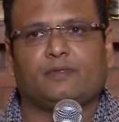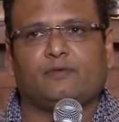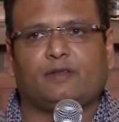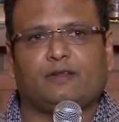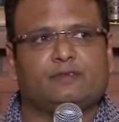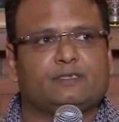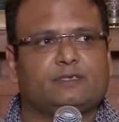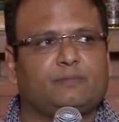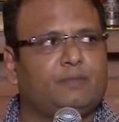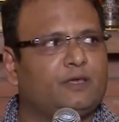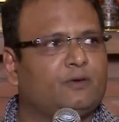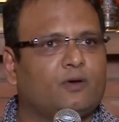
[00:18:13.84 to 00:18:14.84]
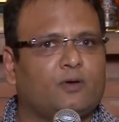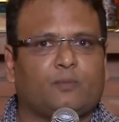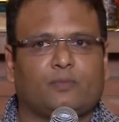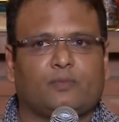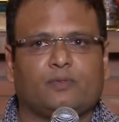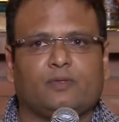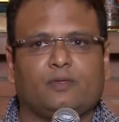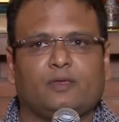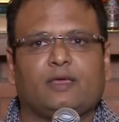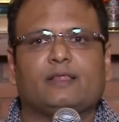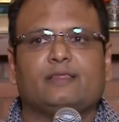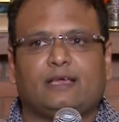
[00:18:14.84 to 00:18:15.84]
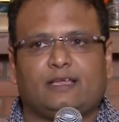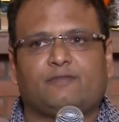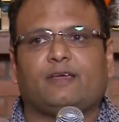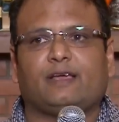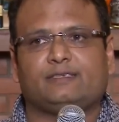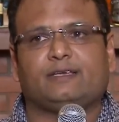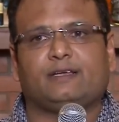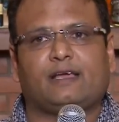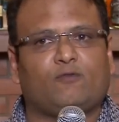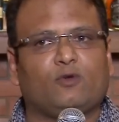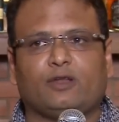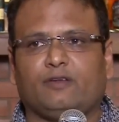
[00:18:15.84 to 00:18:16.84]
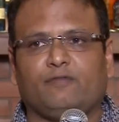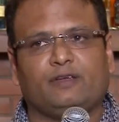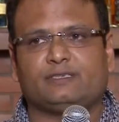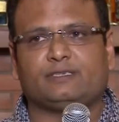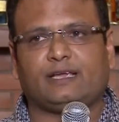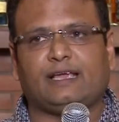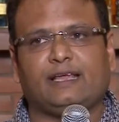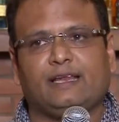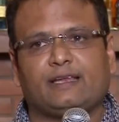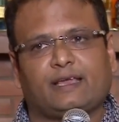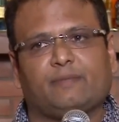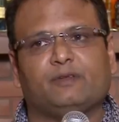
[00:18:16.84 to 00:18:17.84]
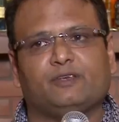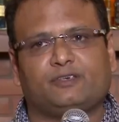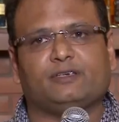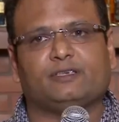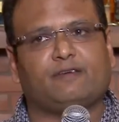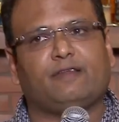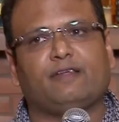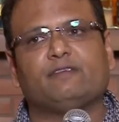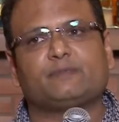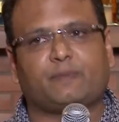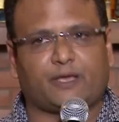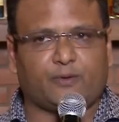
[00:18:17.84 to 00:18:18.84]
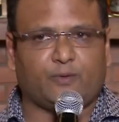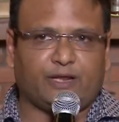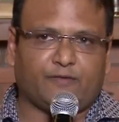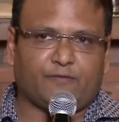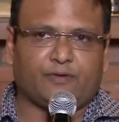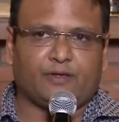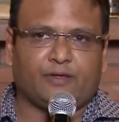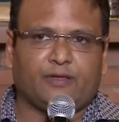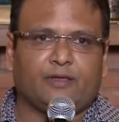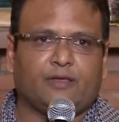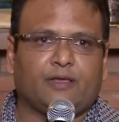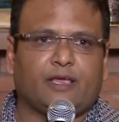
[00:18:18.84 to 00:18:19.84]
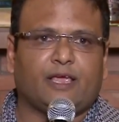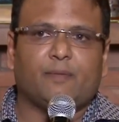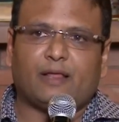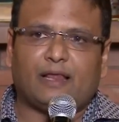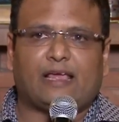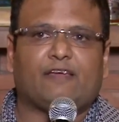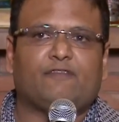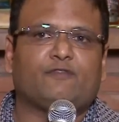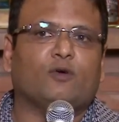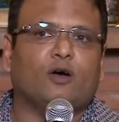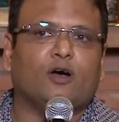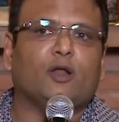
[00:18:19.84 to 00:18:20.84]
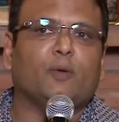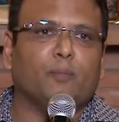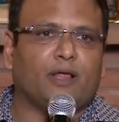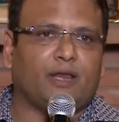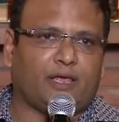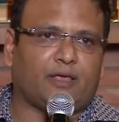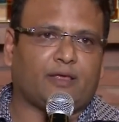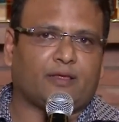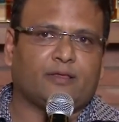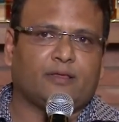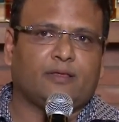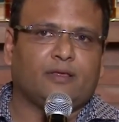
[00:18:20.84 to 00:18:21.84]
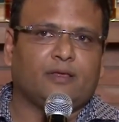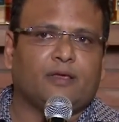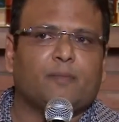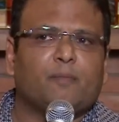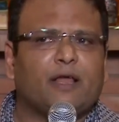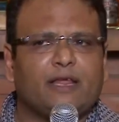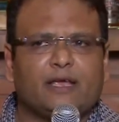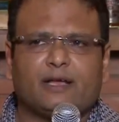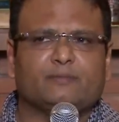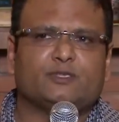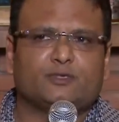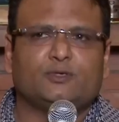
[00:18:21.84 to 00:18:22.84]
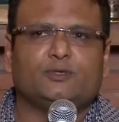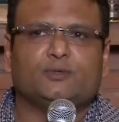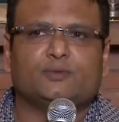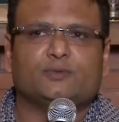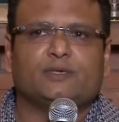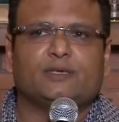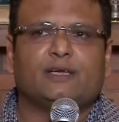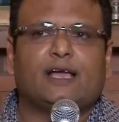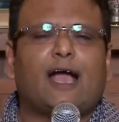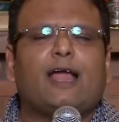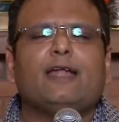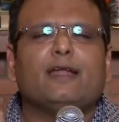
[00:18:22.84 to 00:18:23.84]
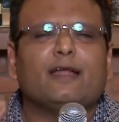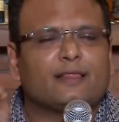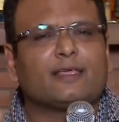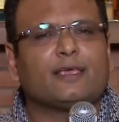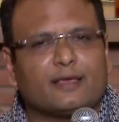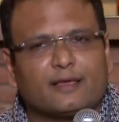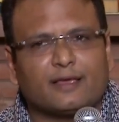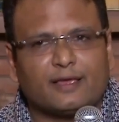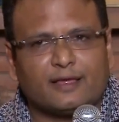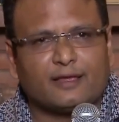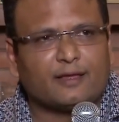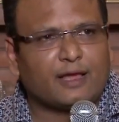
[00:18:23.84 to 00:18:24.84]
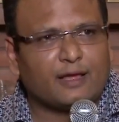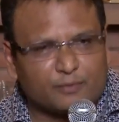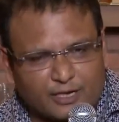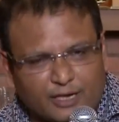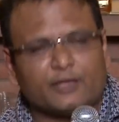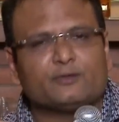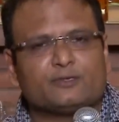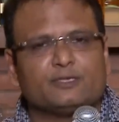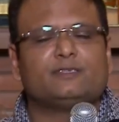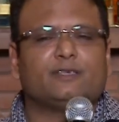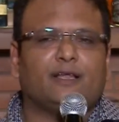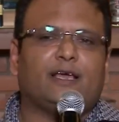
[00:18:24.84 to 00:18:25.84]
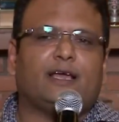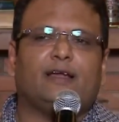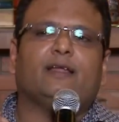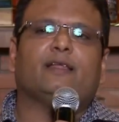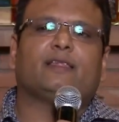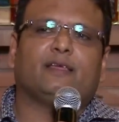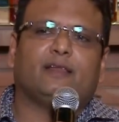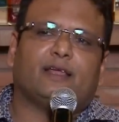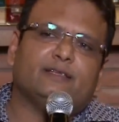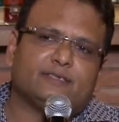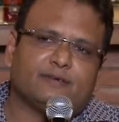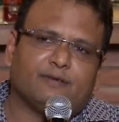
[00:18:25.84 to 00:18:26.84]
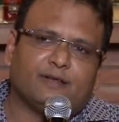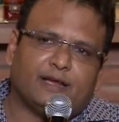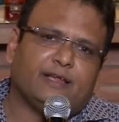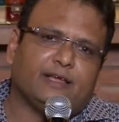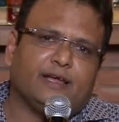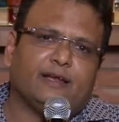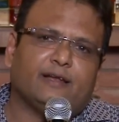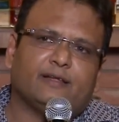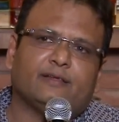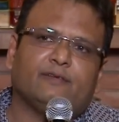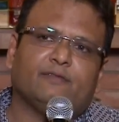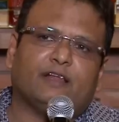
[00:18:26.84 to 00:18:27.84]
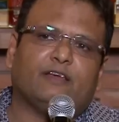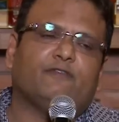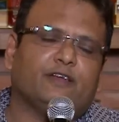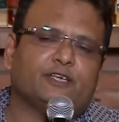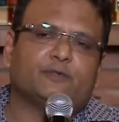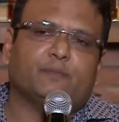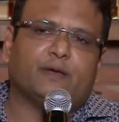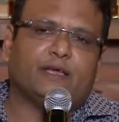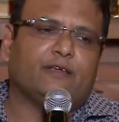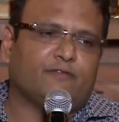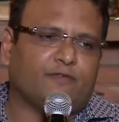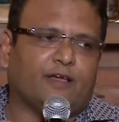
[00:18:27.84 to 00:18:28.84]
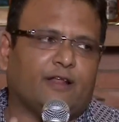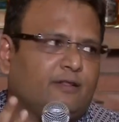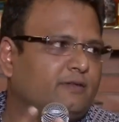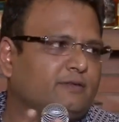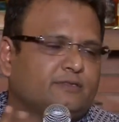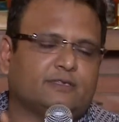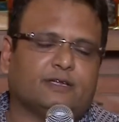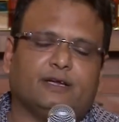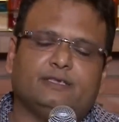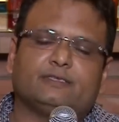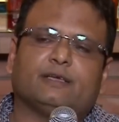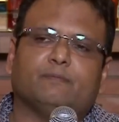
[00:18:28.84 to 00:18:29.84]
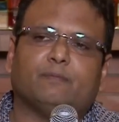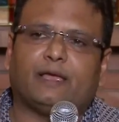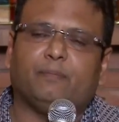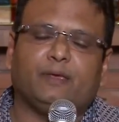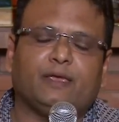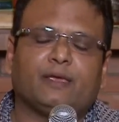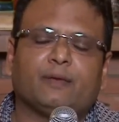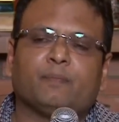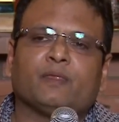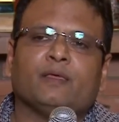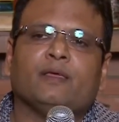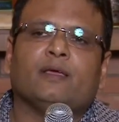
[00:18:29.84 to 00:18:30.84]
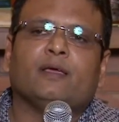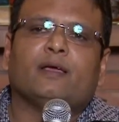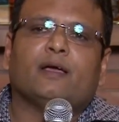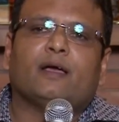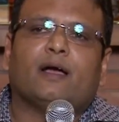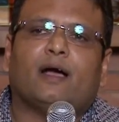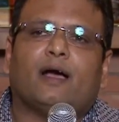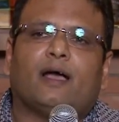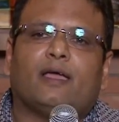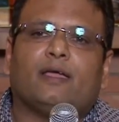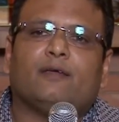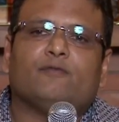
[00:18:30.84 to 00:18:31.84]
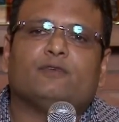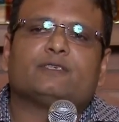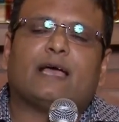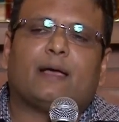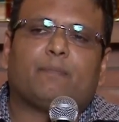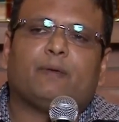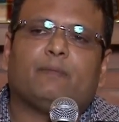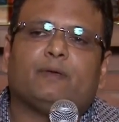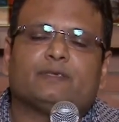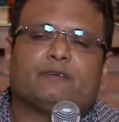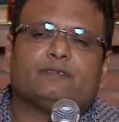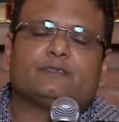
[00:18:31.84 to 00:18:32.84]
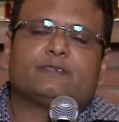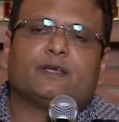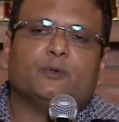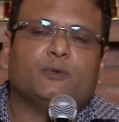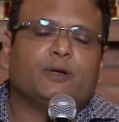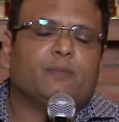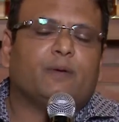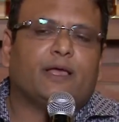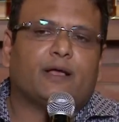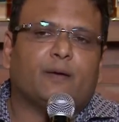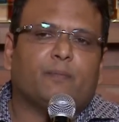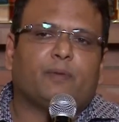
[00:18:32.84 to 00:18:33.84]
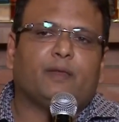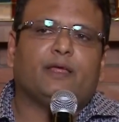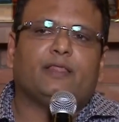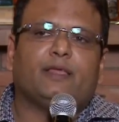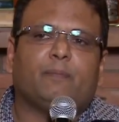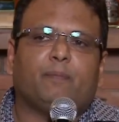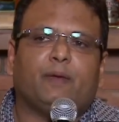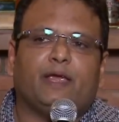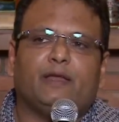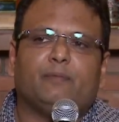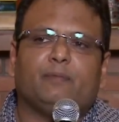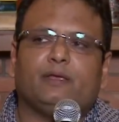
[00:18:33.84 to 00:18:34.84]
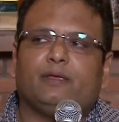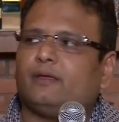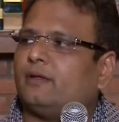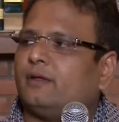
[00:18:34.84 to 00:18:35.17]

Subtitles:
when I was in BCom. And that's where I said I won't invest any time in shares. I'll never speculate in my life to earn money. Money comes to you. I had nothing. I'm telling you sincerely, I had nothing. 97, 98, when I finished my final studies, my MBA, I was happy because I was recruited by a company, and they paid me